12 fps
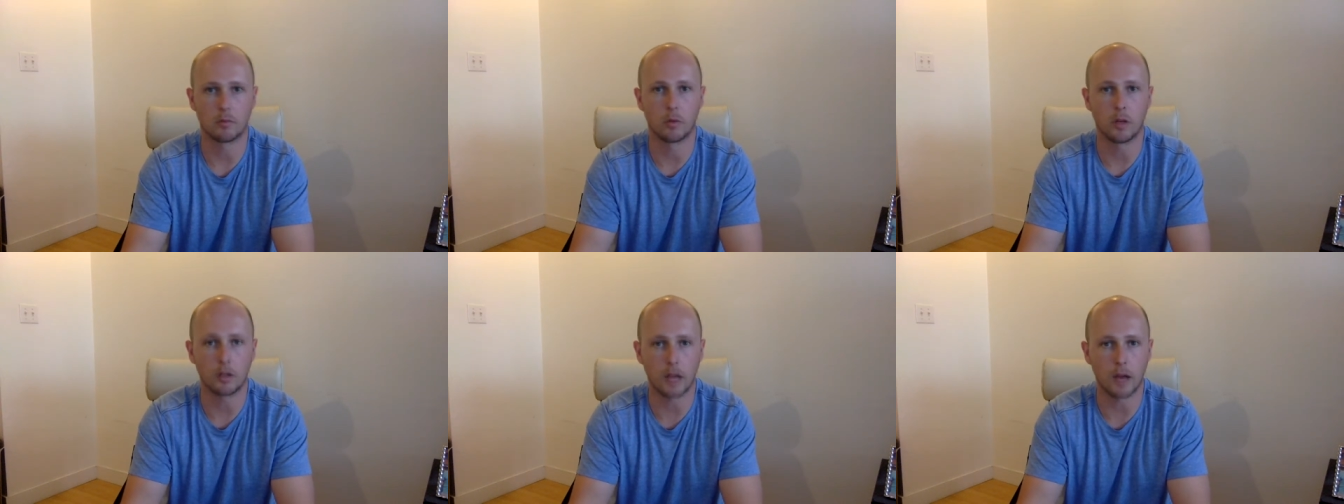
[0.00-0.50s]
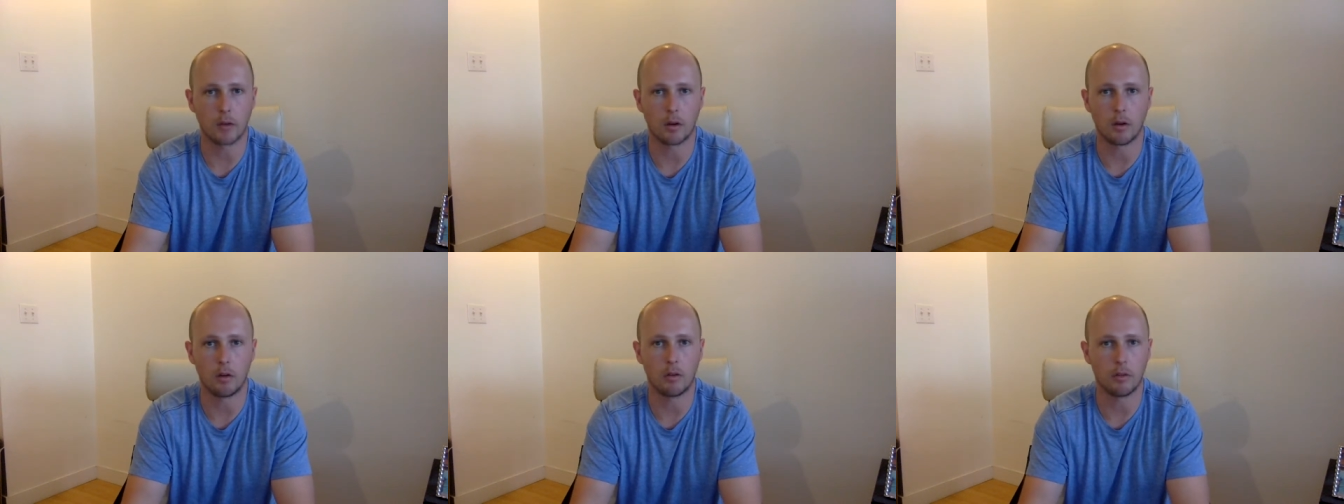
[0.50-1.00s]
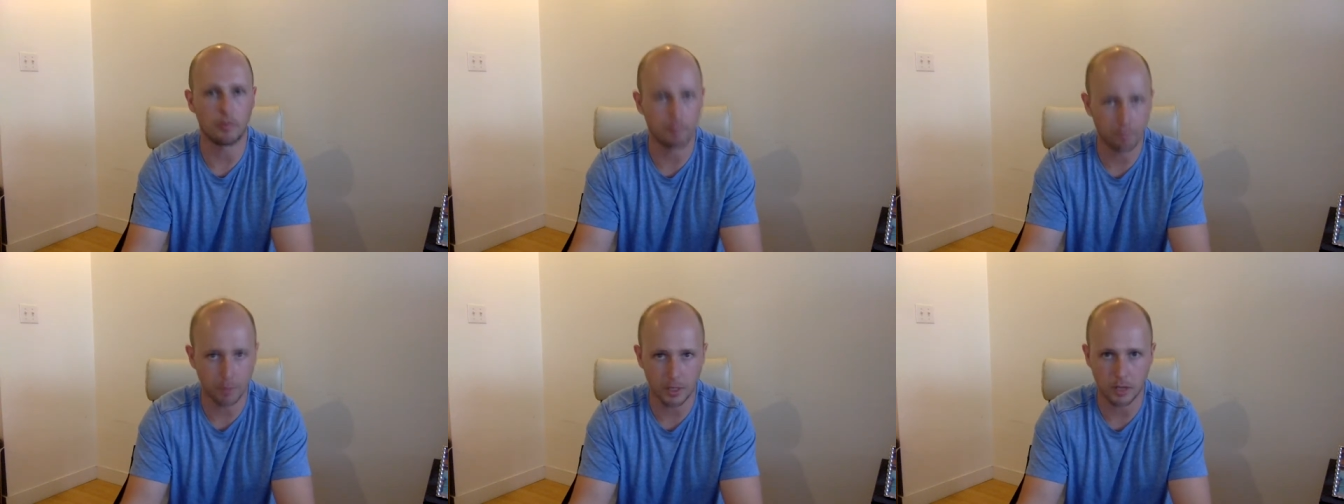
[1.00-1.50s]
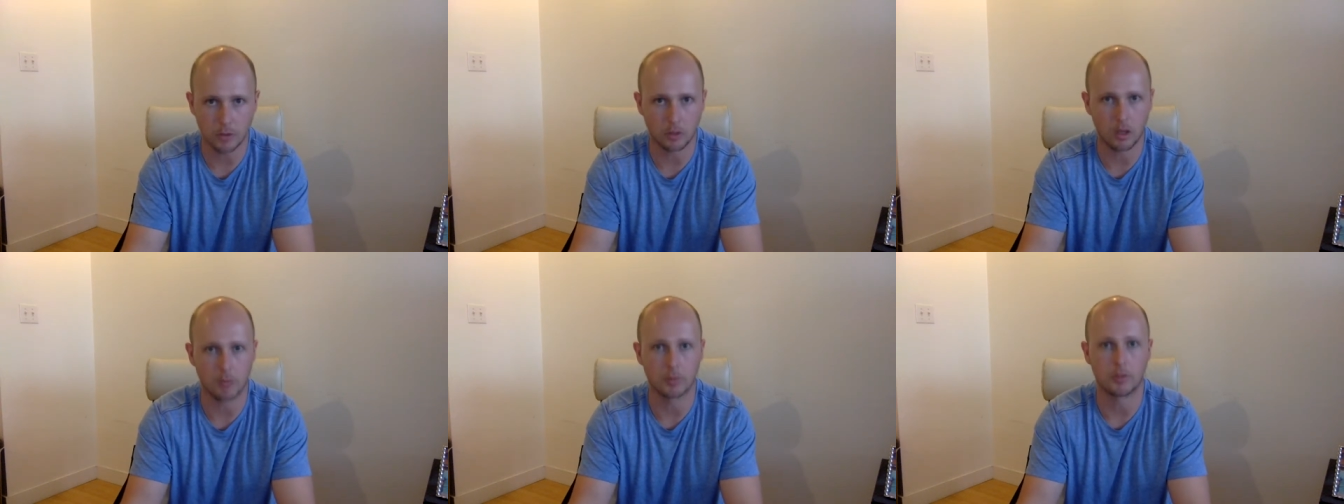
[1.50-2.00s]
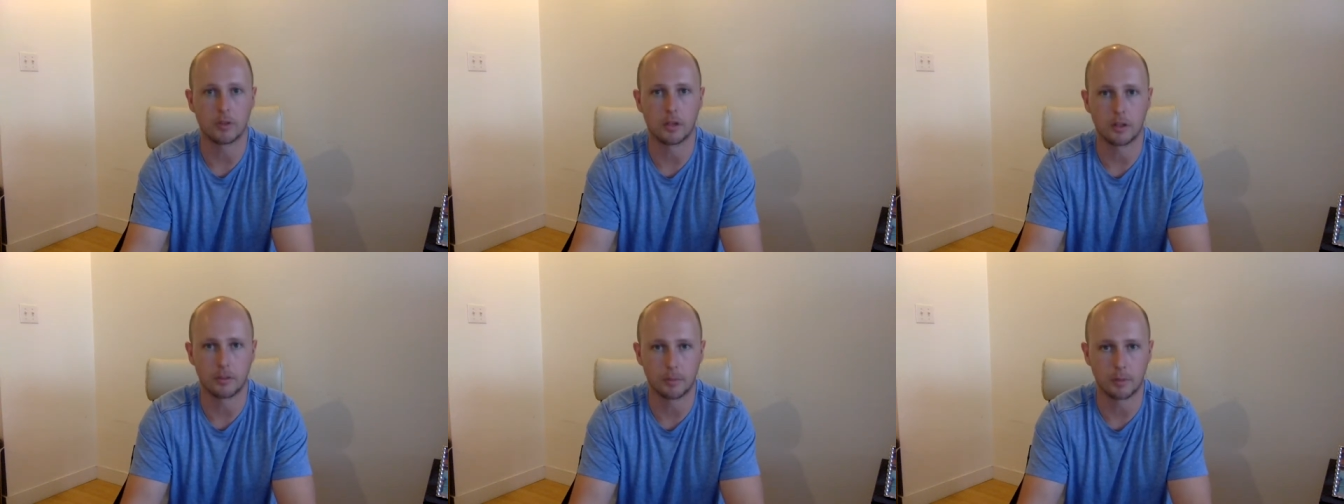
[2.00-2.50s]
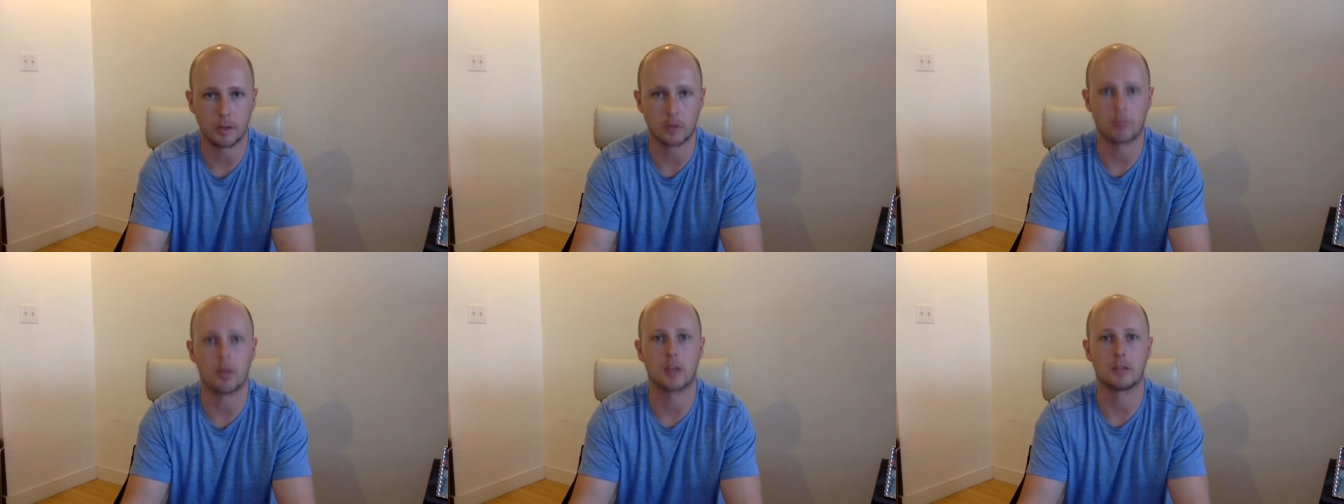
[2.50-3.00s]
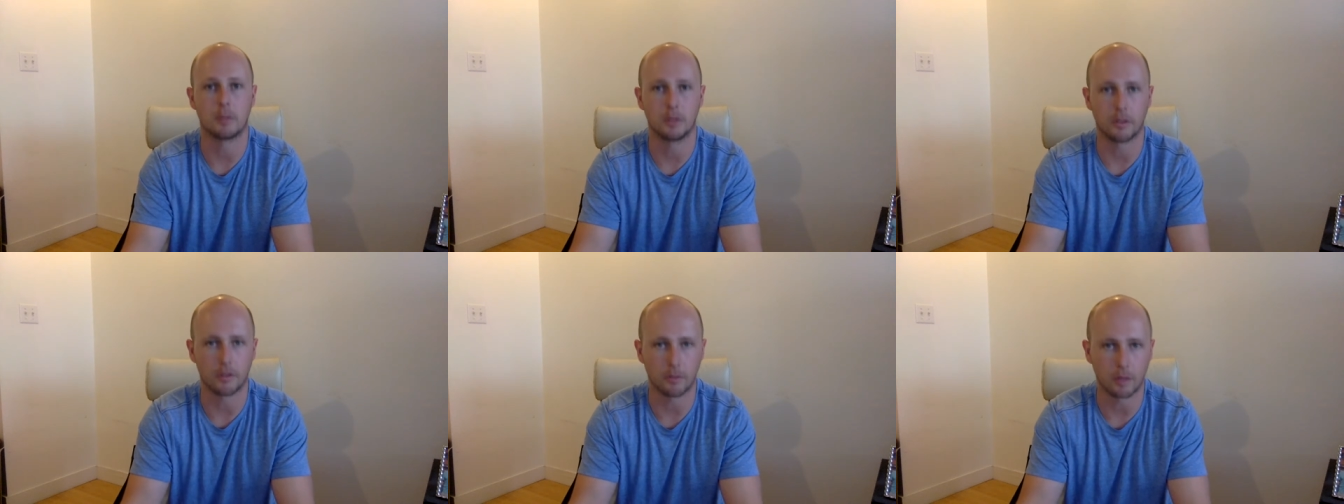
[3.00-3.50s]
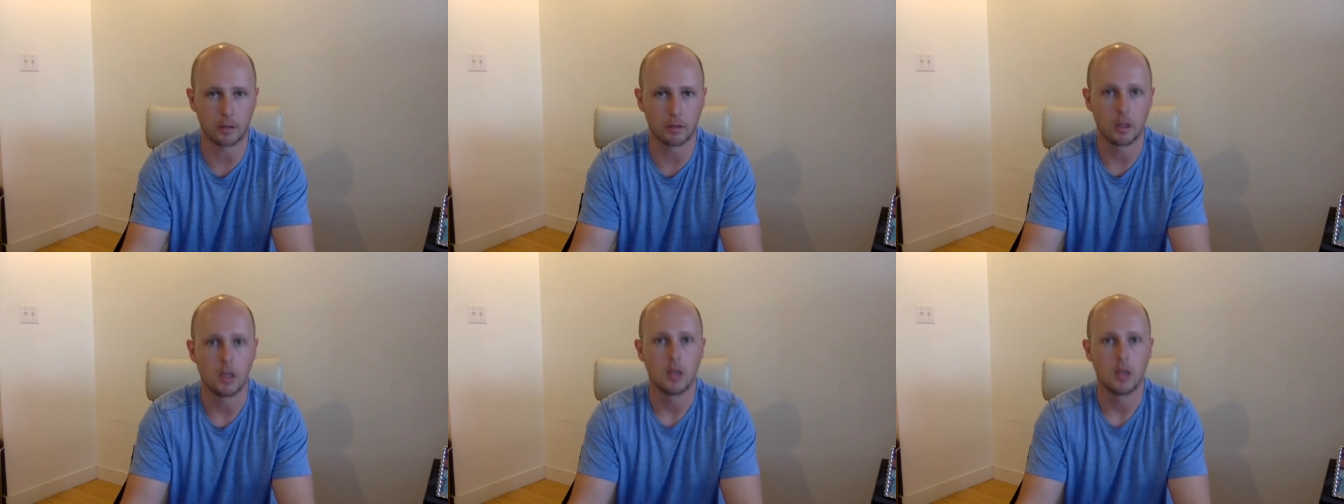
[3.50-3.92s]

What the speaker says: whittle out all the potential opportunities, potential possibilities that we could